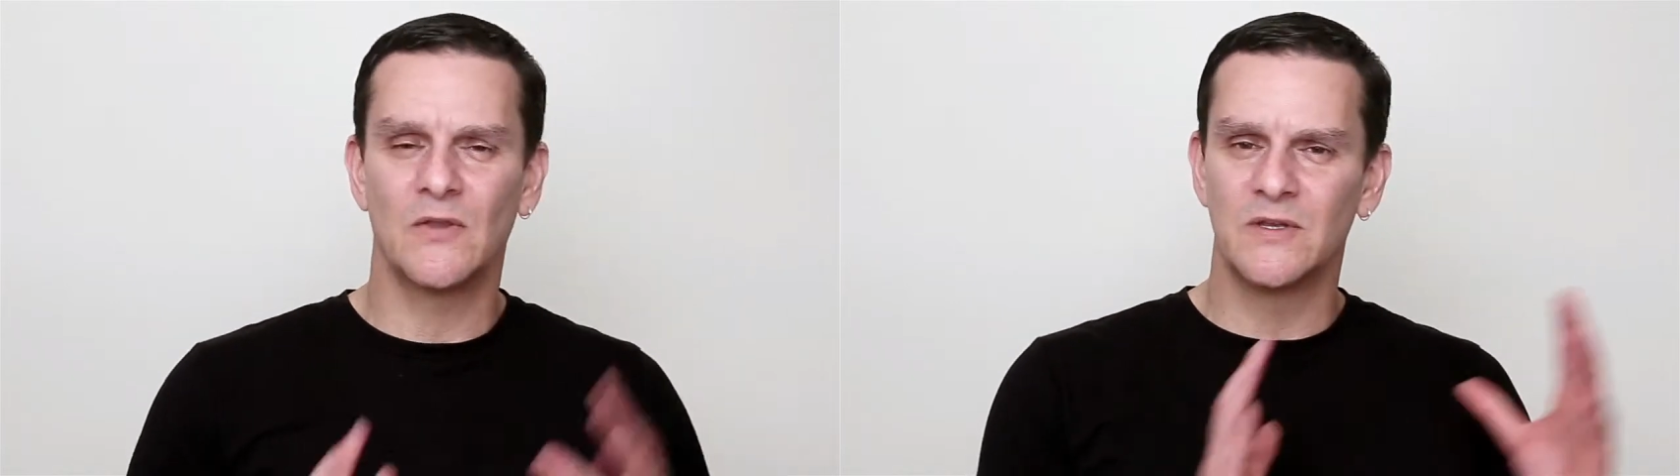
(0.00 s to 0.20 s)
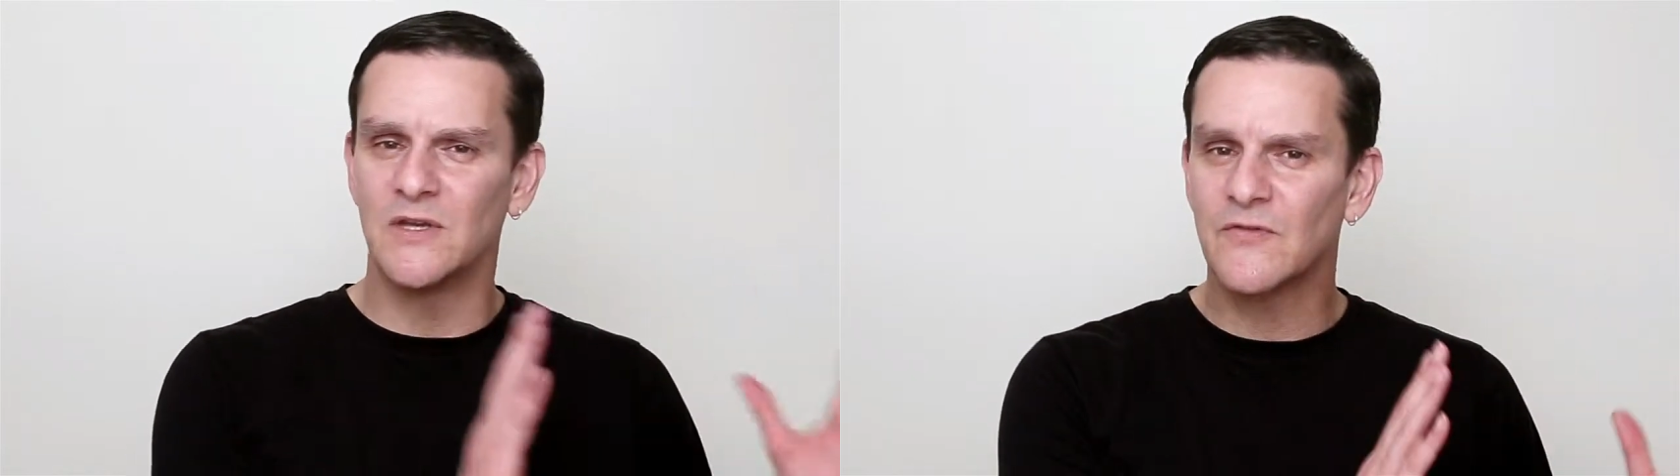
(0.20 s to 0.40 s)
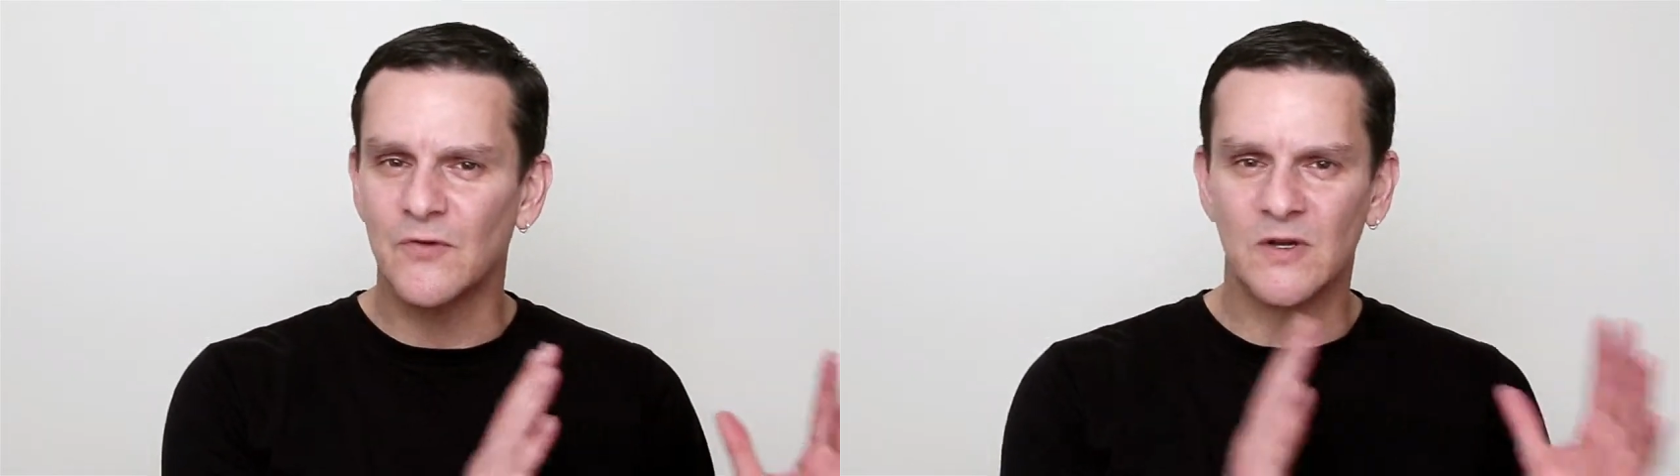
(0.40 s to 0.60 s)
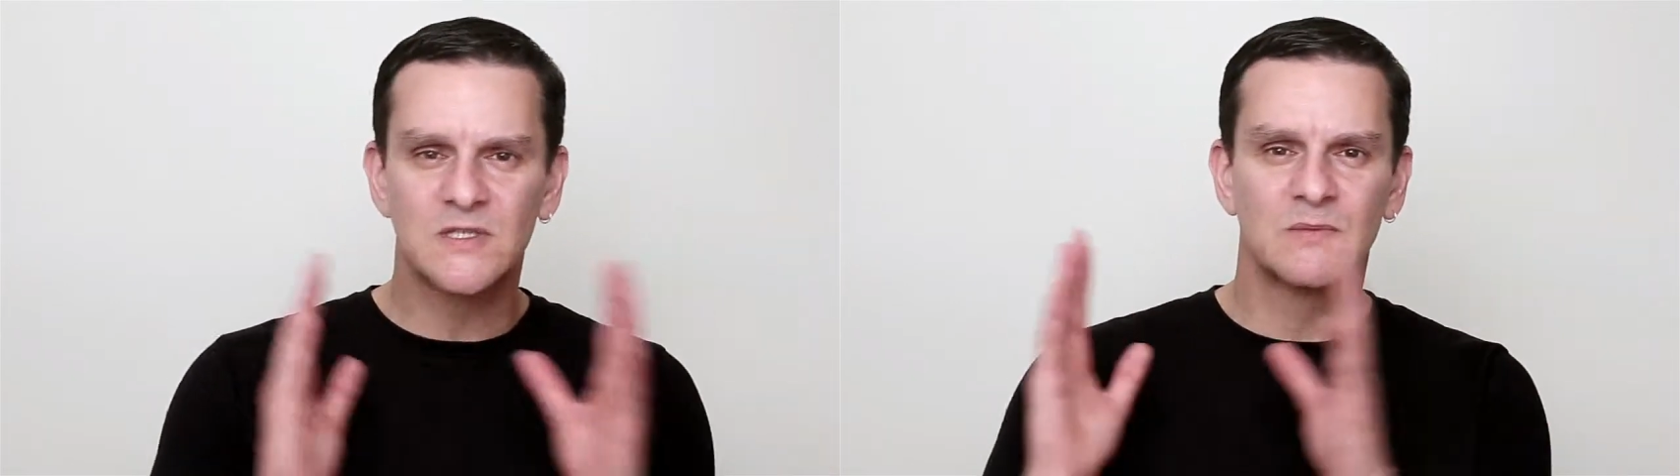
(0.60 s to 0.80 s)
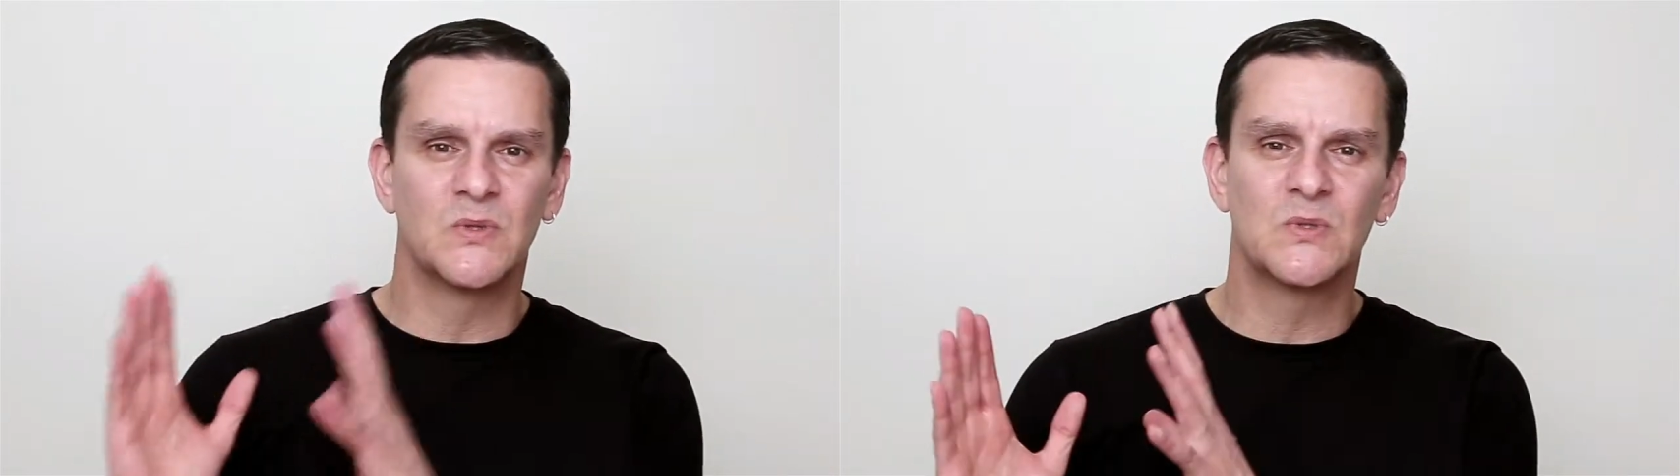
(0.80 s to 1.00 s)
the
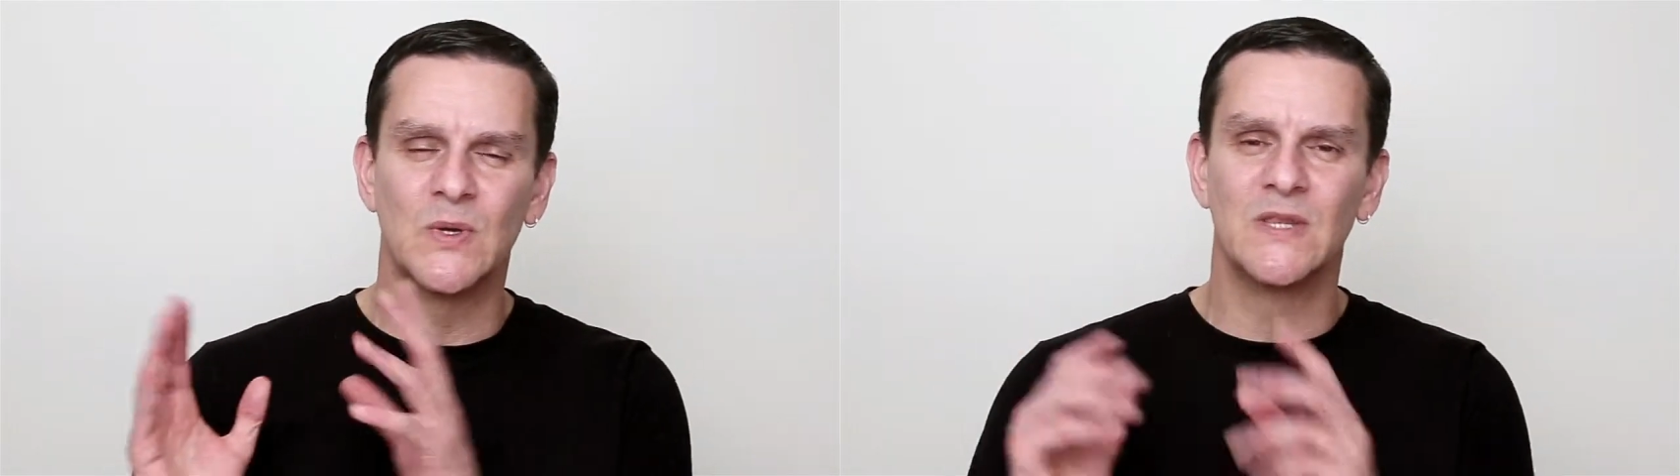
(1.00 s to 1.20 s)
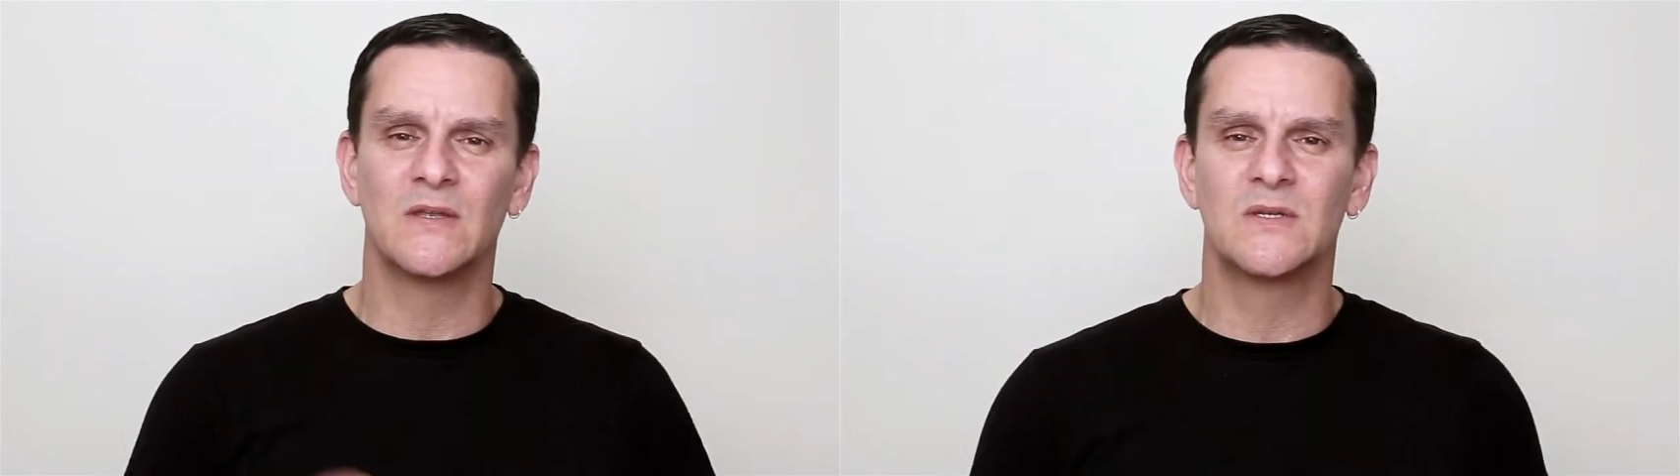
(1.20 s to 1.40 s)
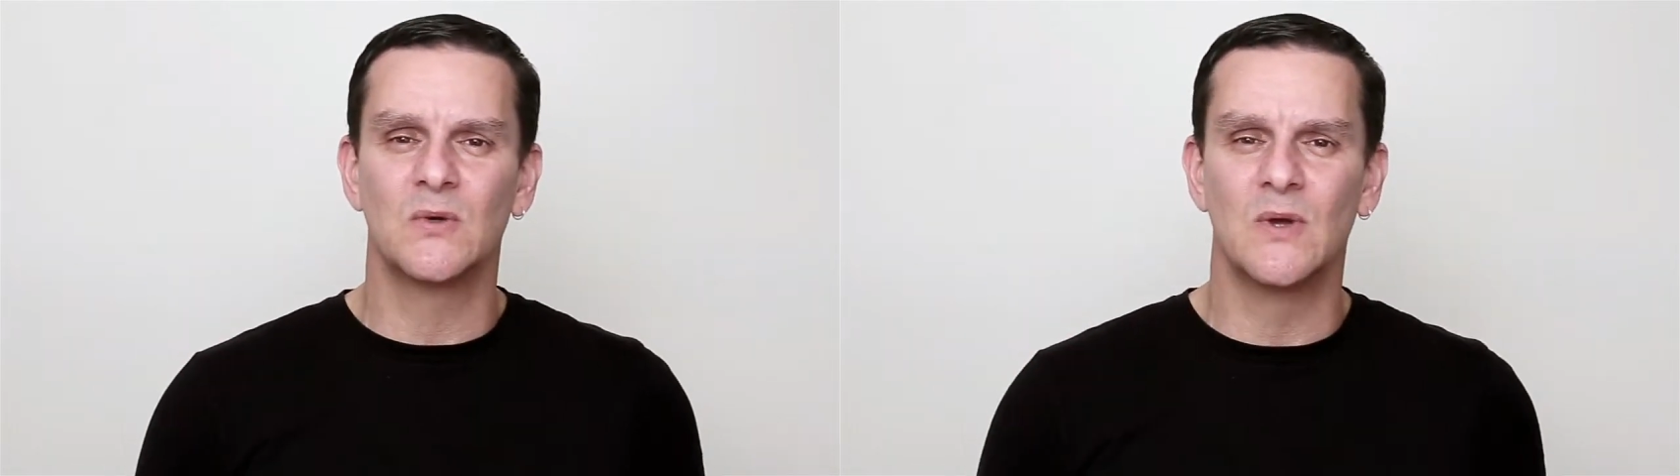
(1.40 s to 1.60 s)
difference between the two